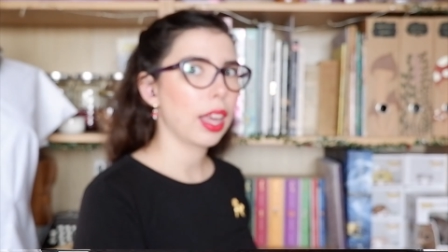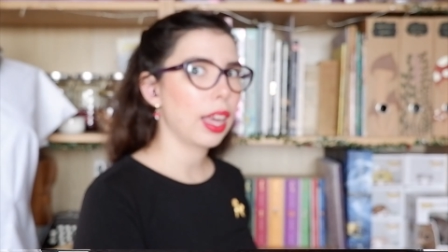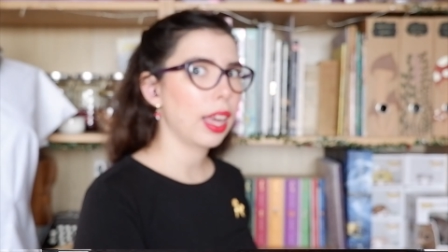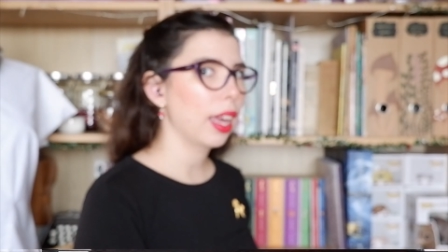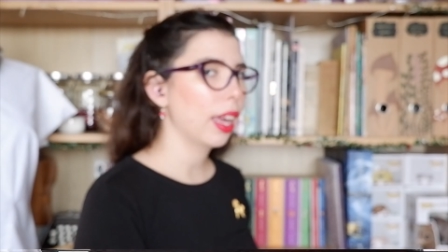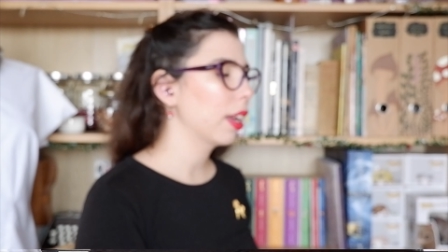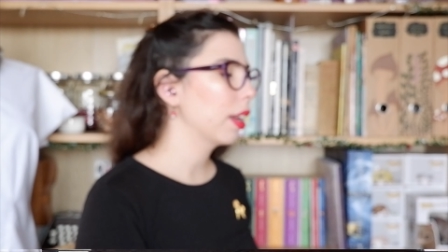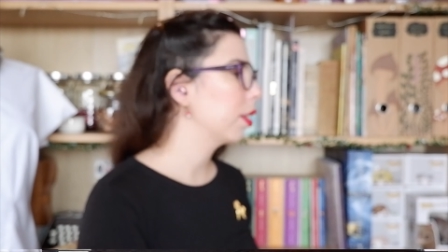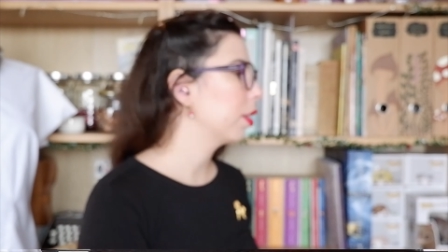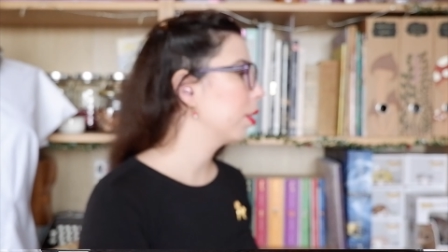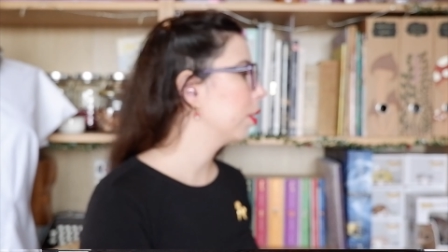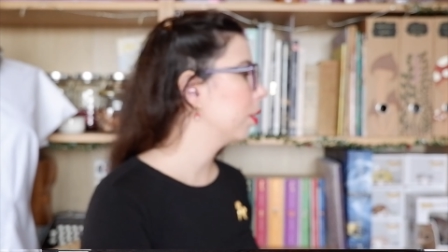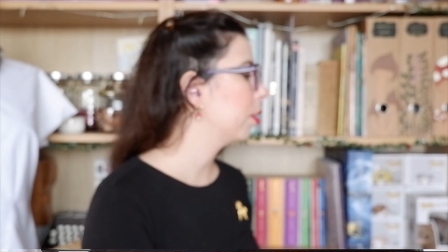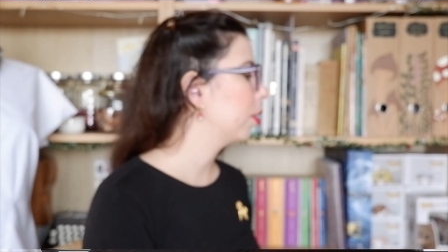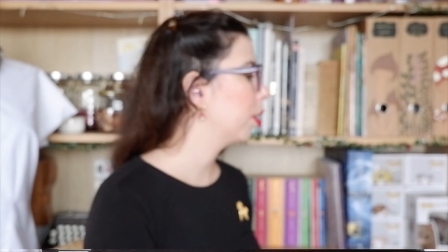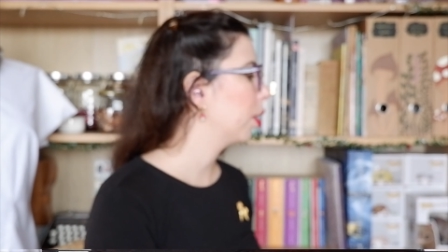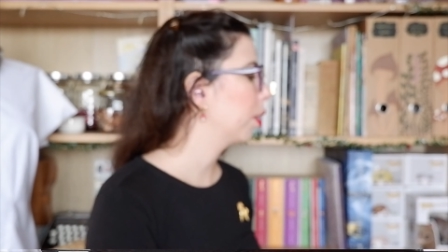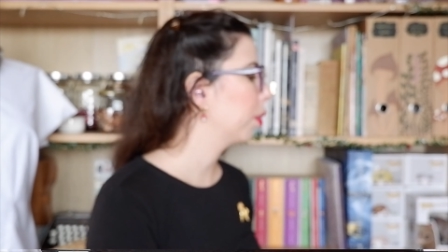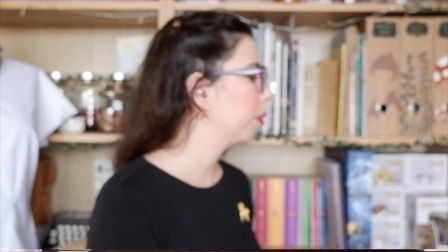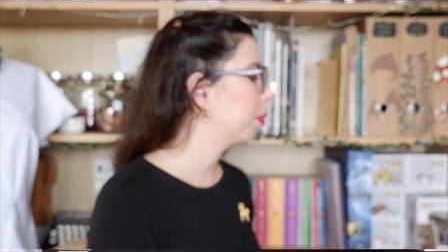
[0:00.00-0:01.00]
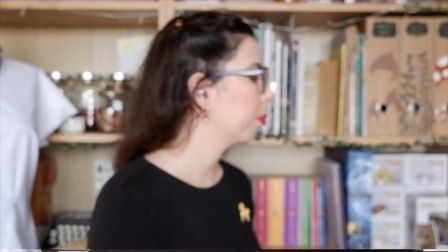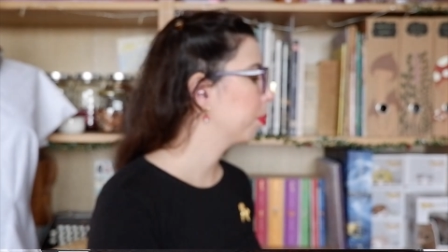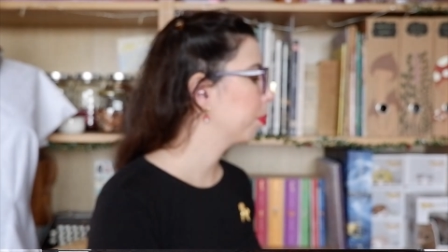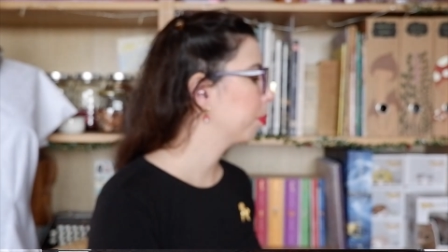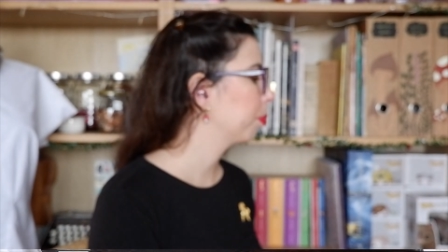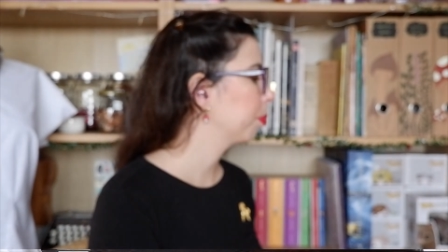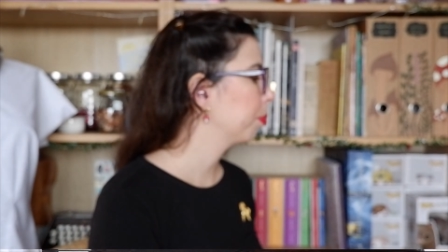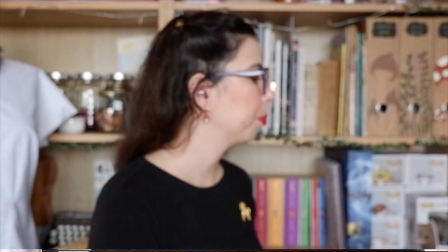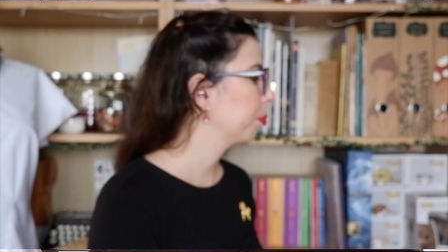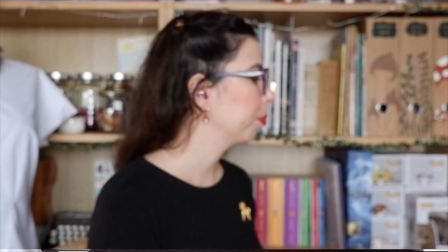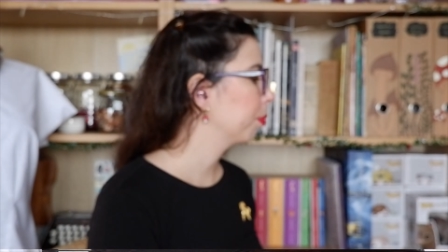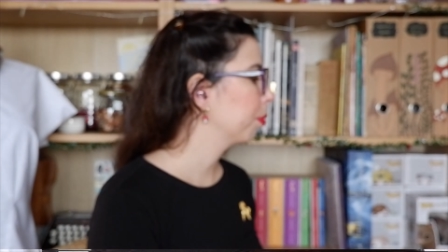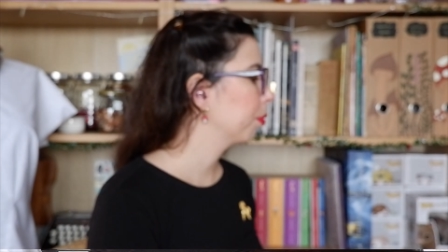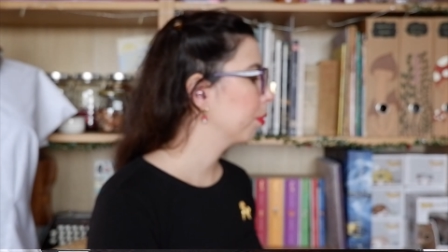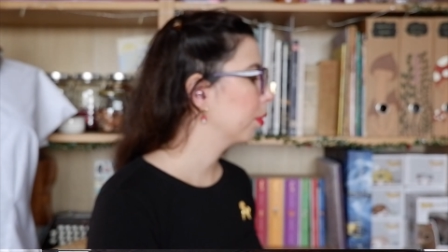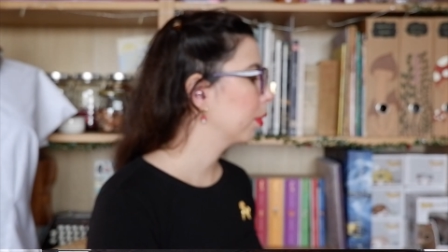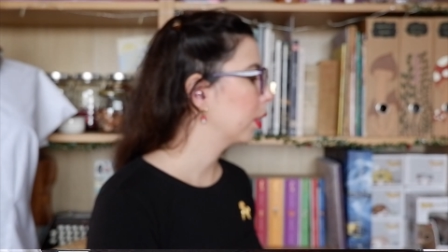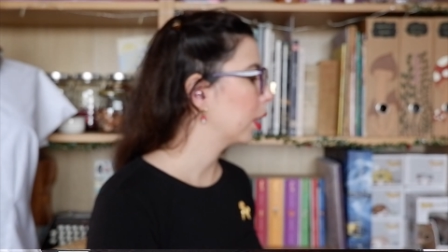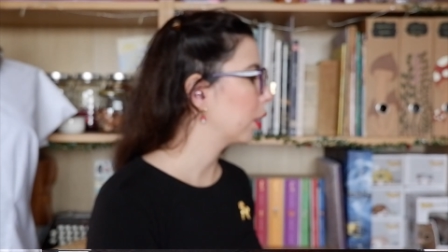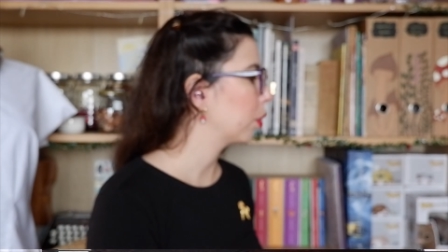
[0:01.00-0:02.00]
And
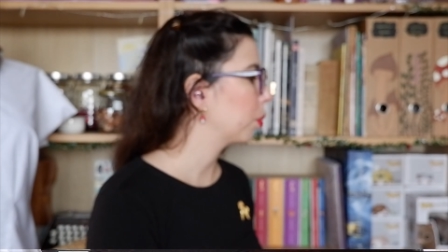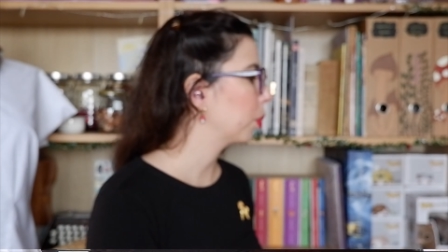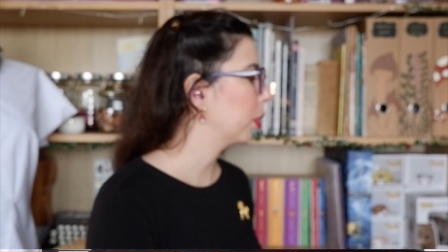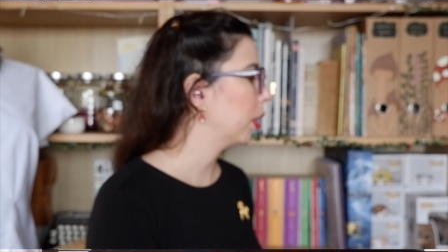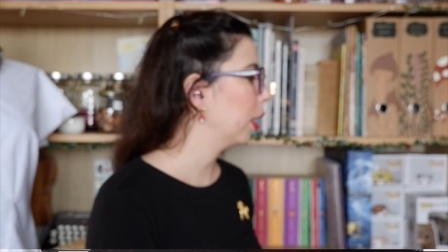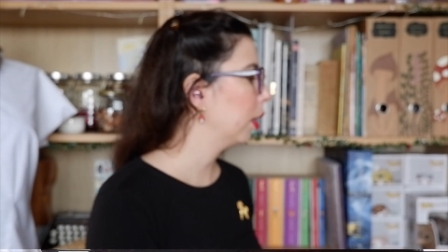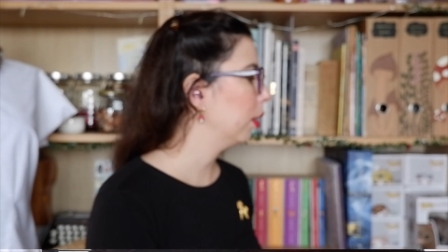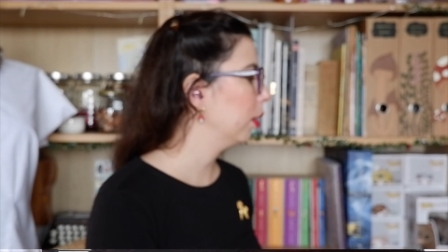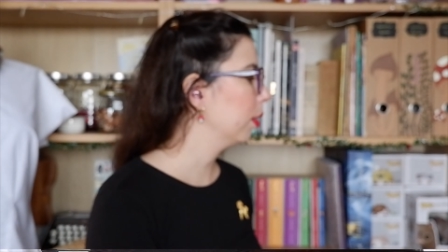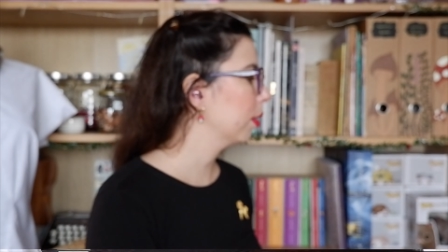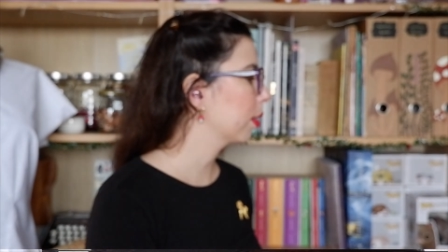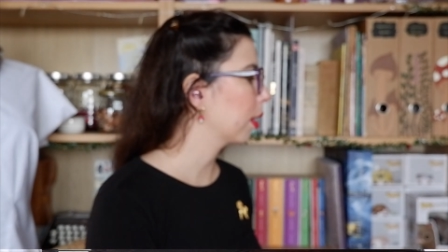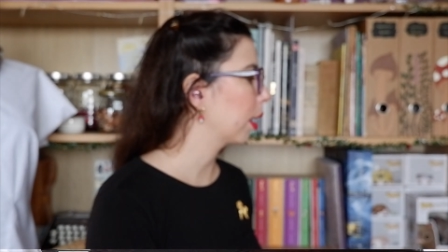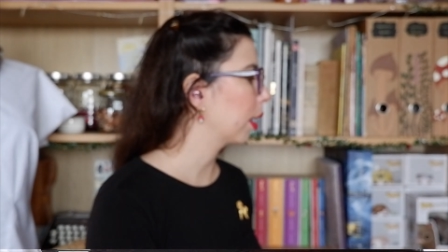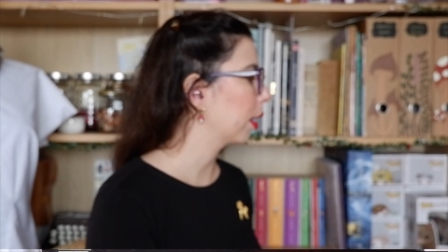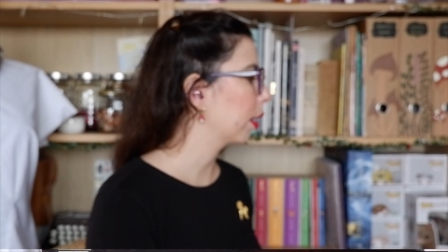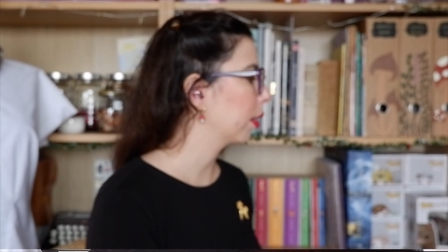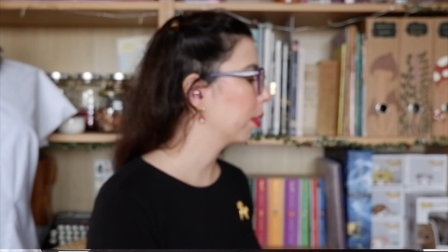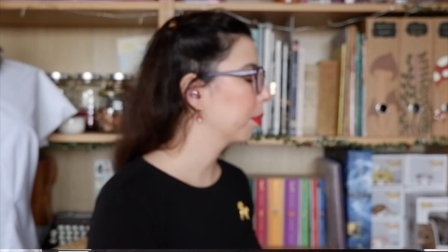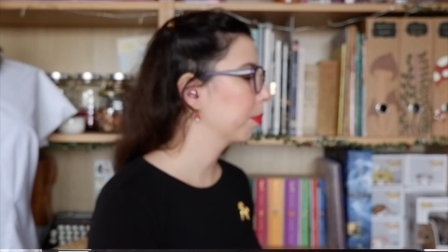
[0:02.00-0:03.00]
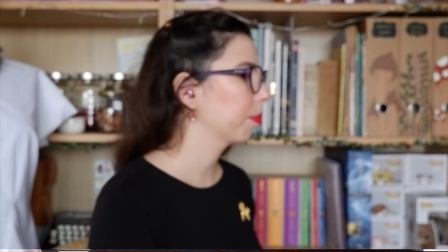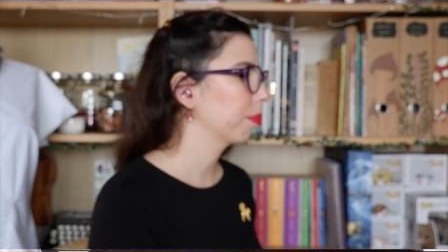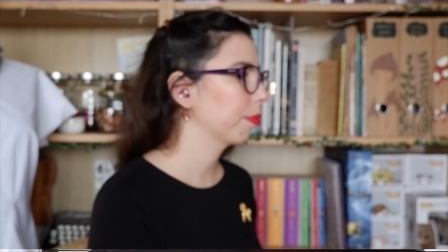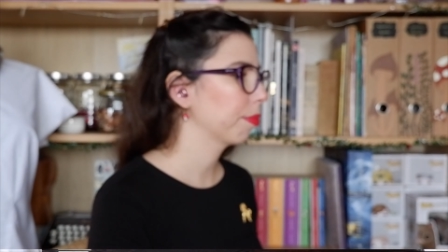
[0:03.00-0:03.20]
that's what that looks like.